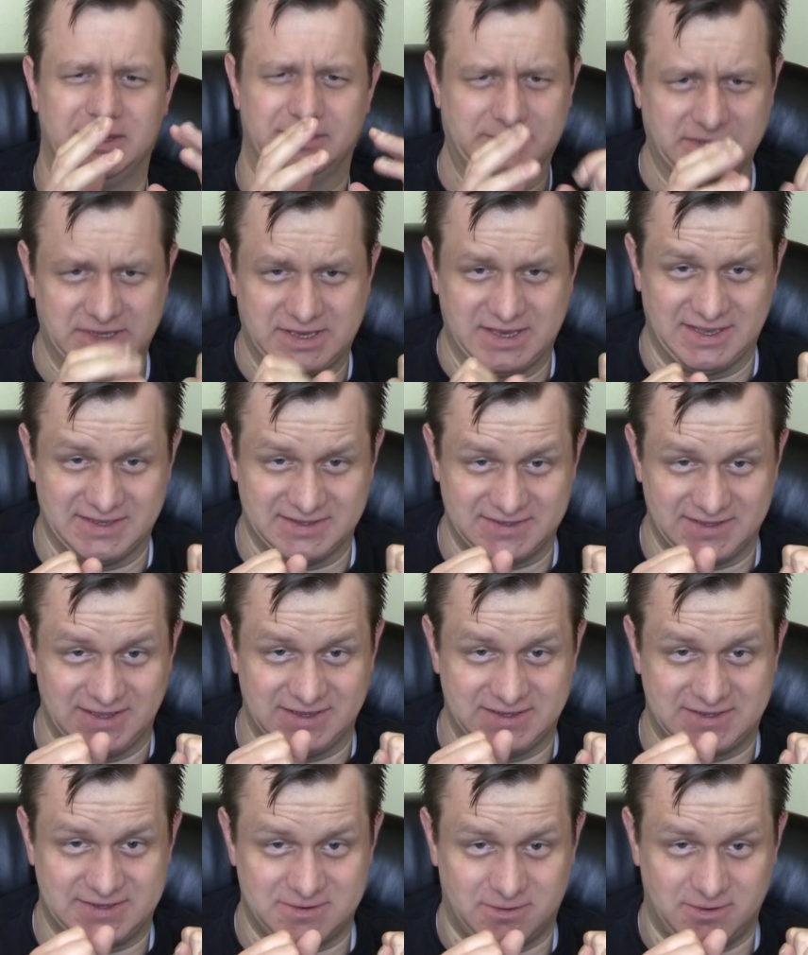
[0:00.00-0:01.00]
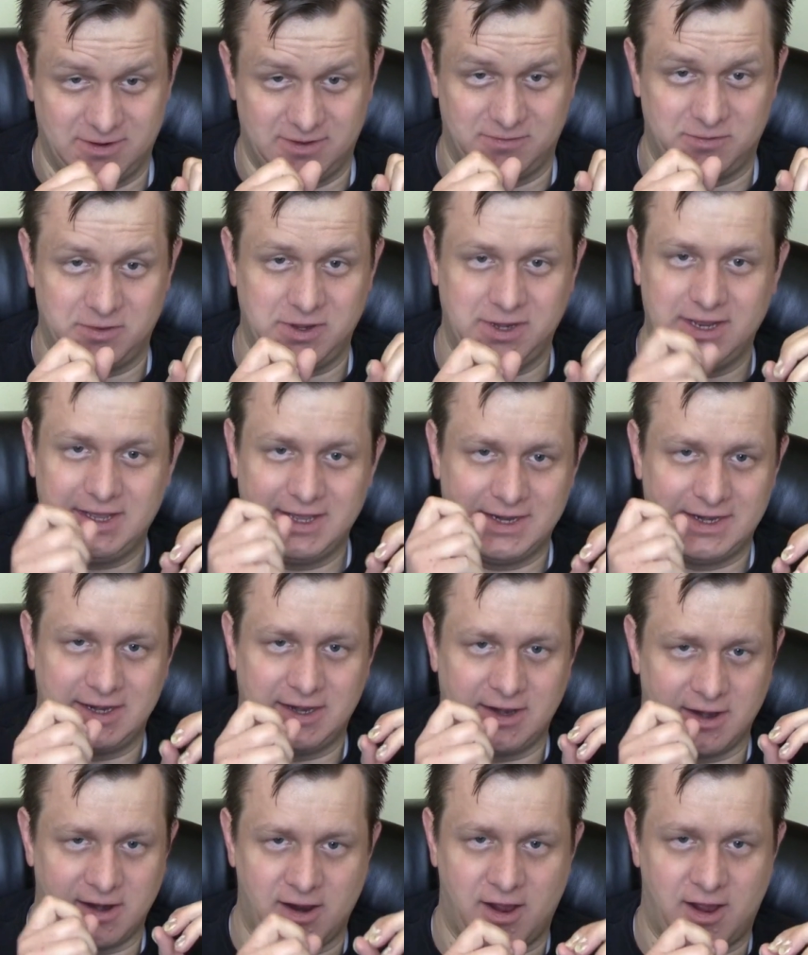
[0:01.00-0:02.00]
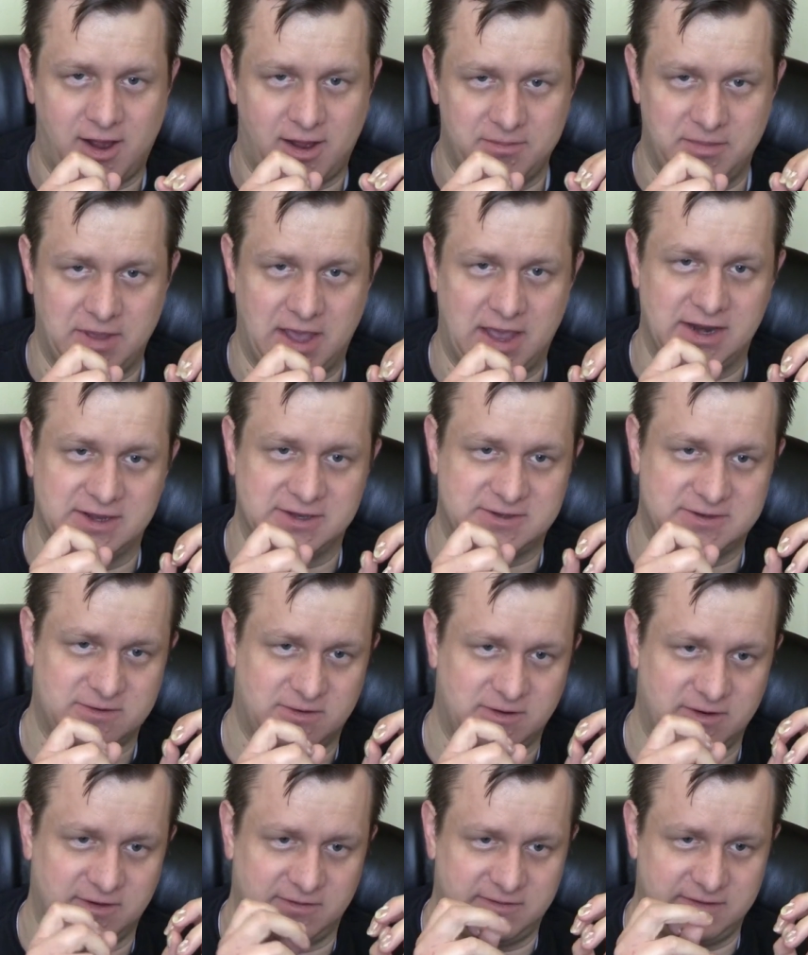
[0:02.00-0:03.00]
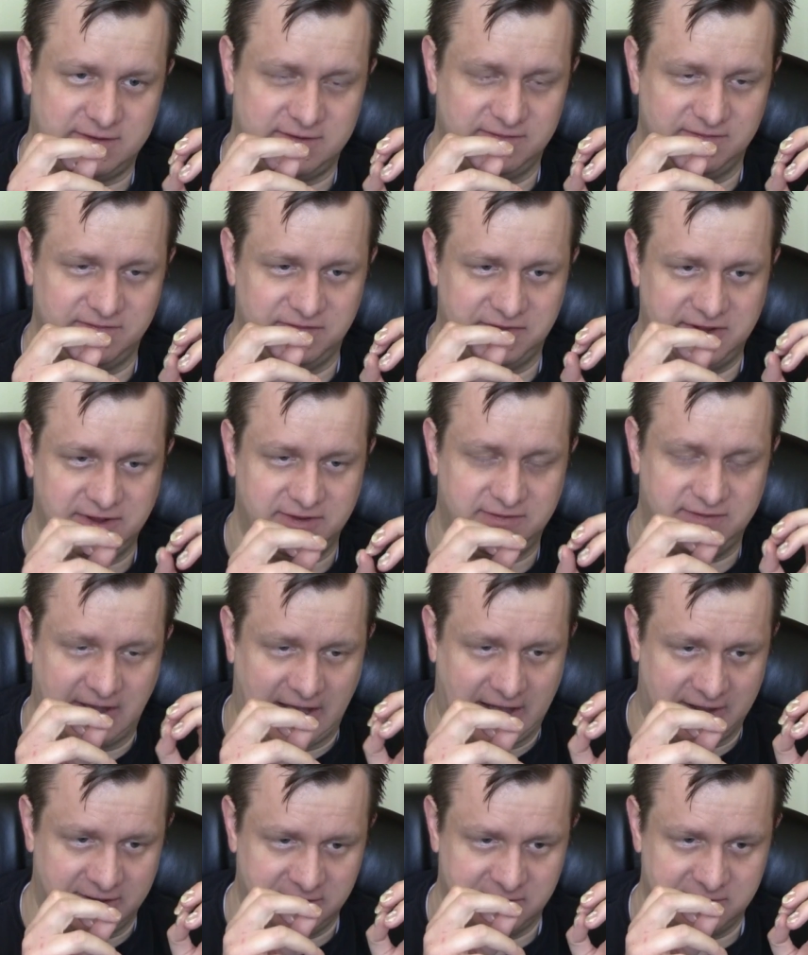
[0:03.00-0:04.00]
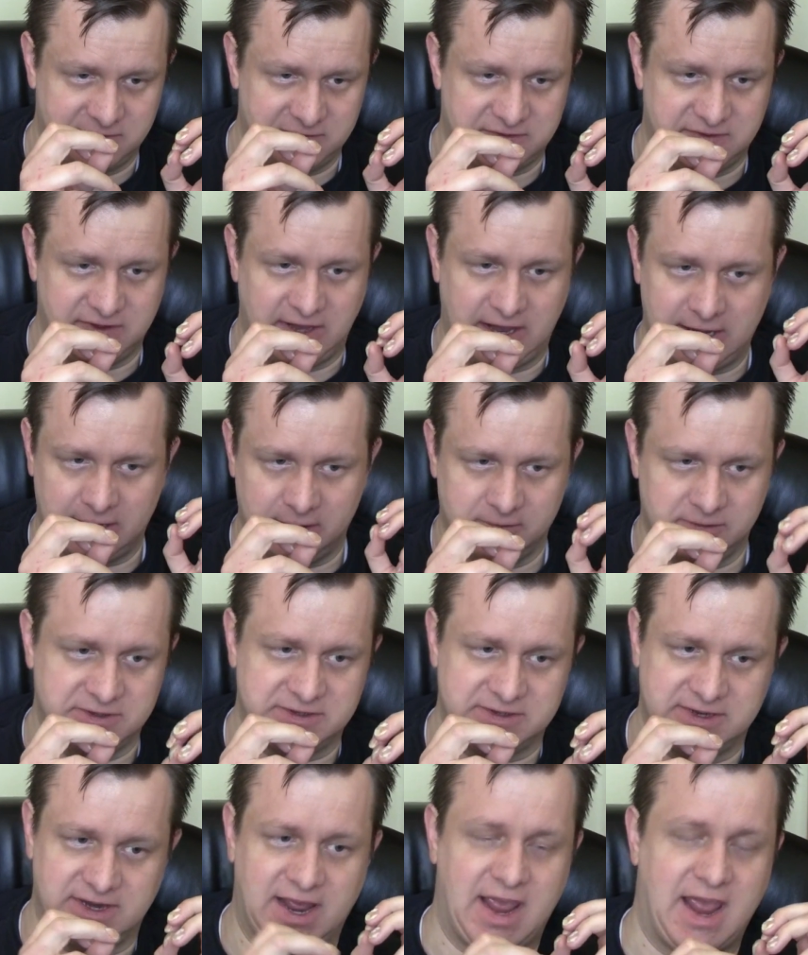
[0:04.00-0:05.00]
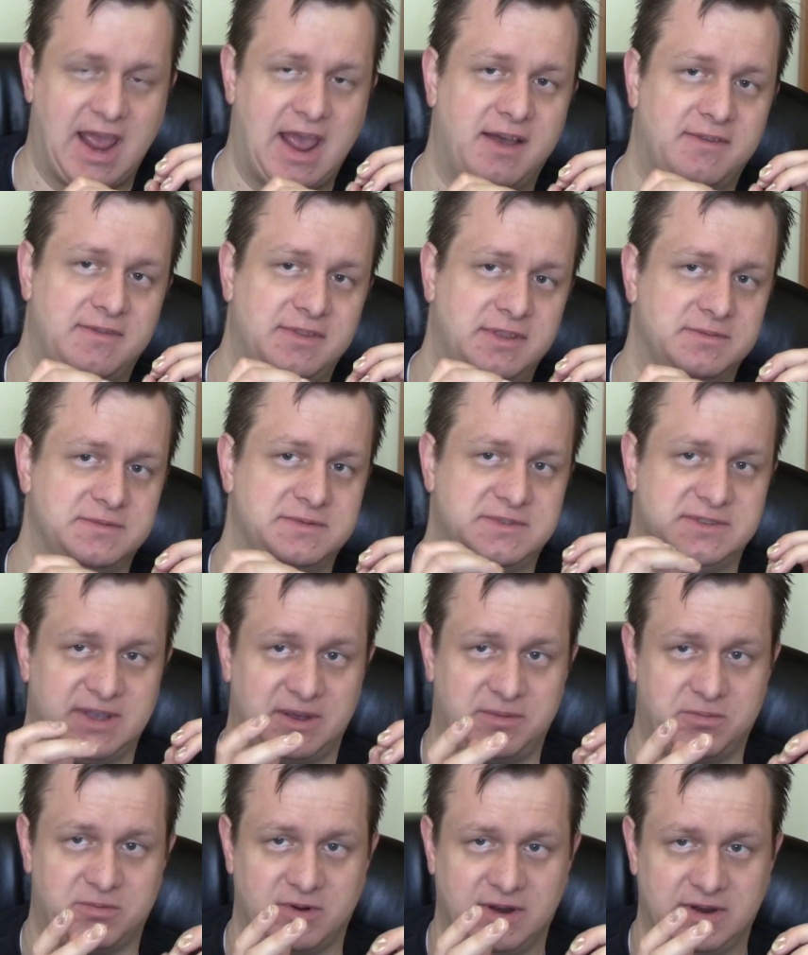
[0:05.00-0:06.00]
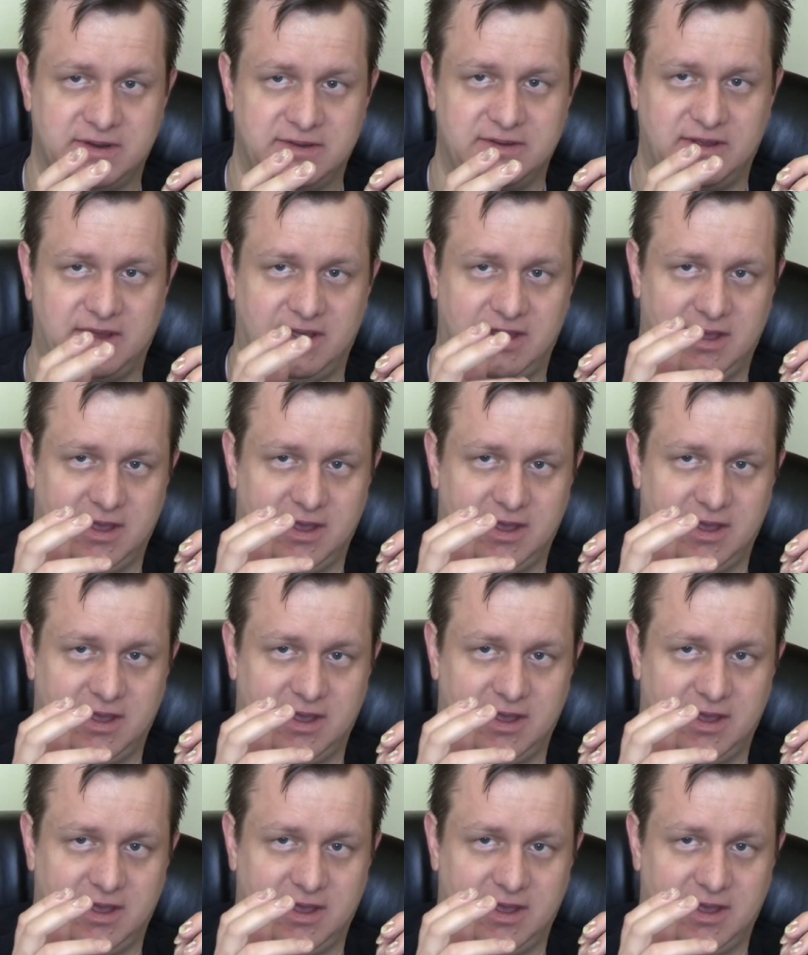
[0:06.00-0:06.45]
Because it's sort of, when you get into combat, it sort of devalues any reason to have them separate.